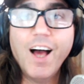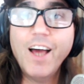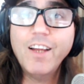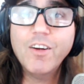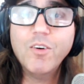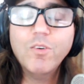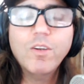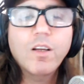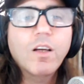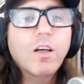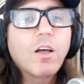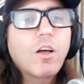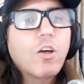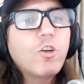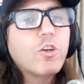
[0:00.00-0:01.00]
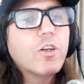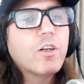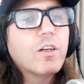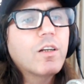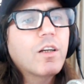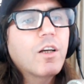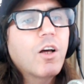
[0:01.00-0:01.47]
I don't. You're
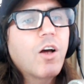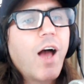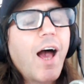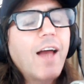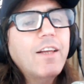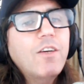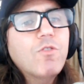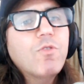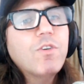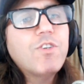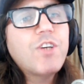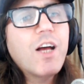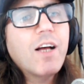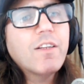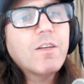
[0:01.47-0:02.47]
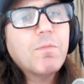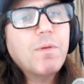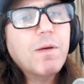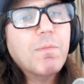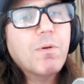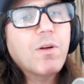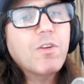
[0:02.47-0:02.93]
gonna. How do you reach out to
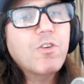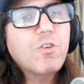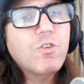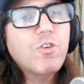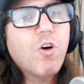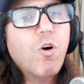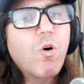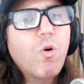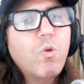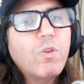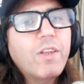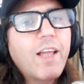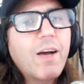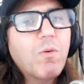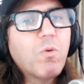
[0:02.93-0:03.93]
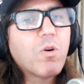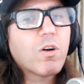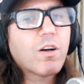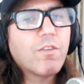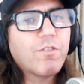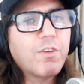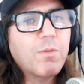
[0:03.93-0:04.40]
people? Your your whole
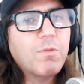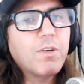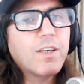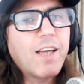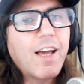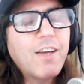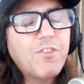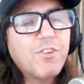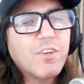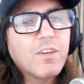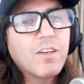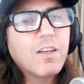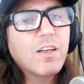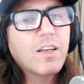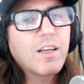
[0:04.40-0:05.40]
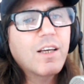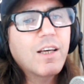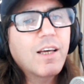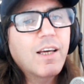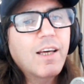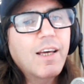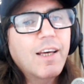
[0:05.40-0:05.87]
network of communication
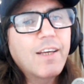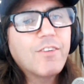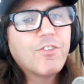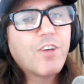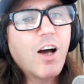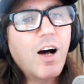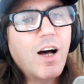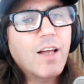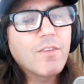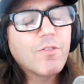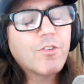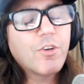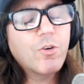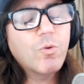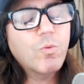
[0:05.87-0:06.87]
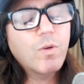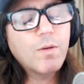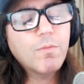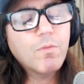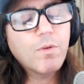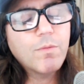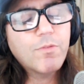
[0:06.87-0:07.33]
is gone. So what
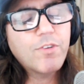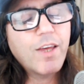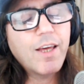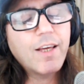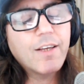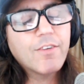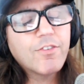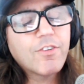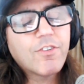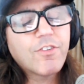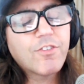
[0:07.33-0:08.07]
I'm what I'm saying is, it's a